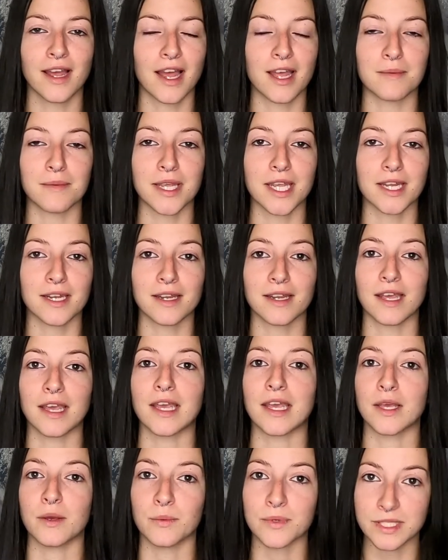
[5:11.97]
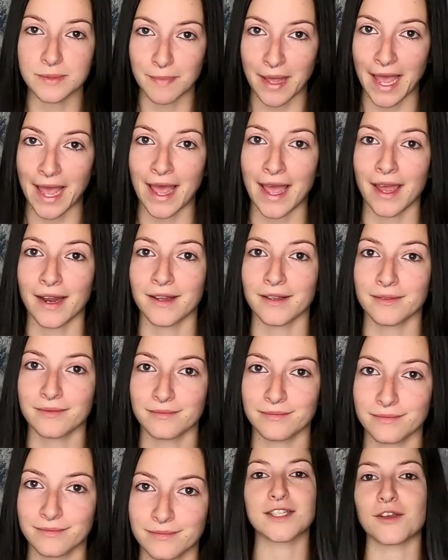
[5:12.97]
I mean, it was bad.
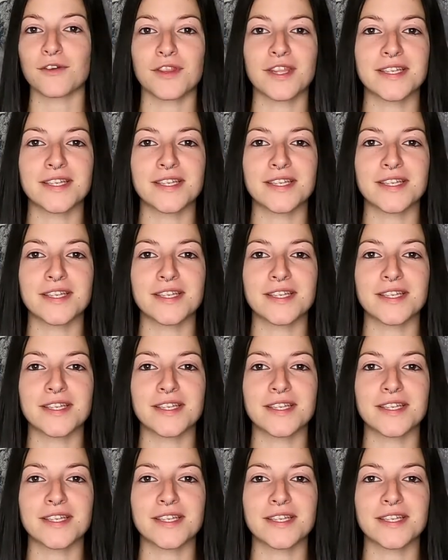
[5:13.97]
So,